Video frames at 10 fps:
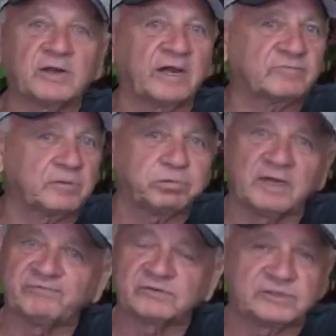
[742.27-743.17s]
going to have to play
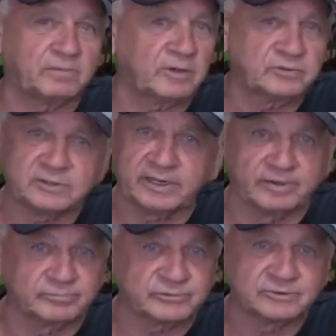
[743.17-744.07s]
for some other
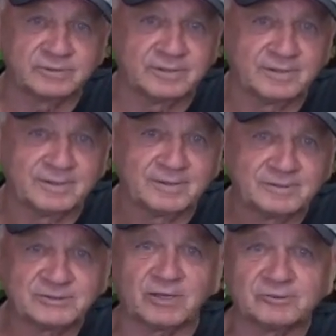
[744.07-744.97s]
teams.
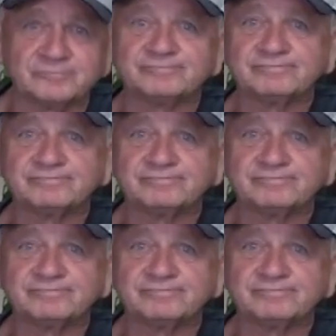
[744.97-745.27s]
So